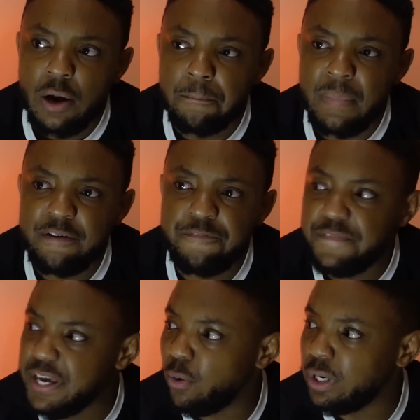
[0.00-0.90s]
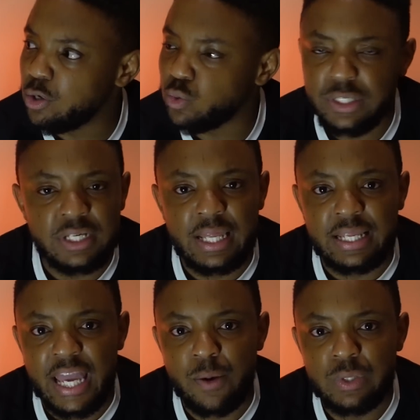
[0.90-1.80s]
My fear when I was watching
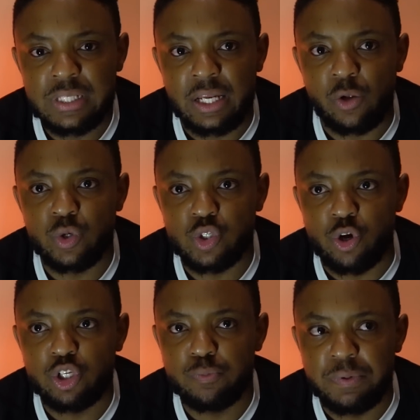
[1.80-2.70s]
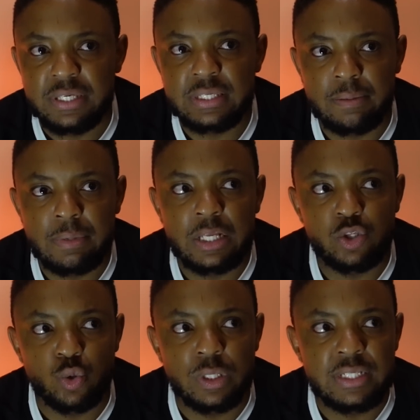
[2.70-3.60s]
that game was that it was going to be similar
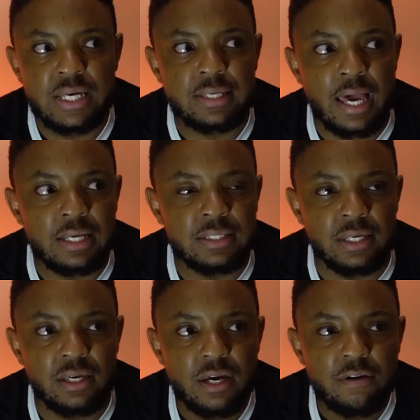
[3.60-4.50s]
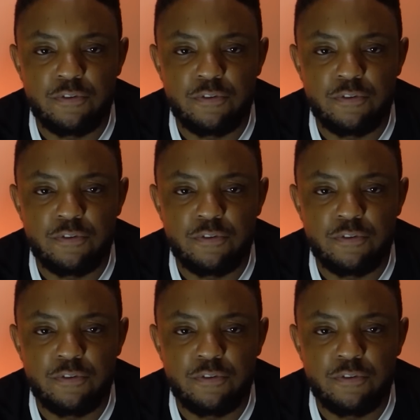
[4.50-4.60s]
to the TS Galaxy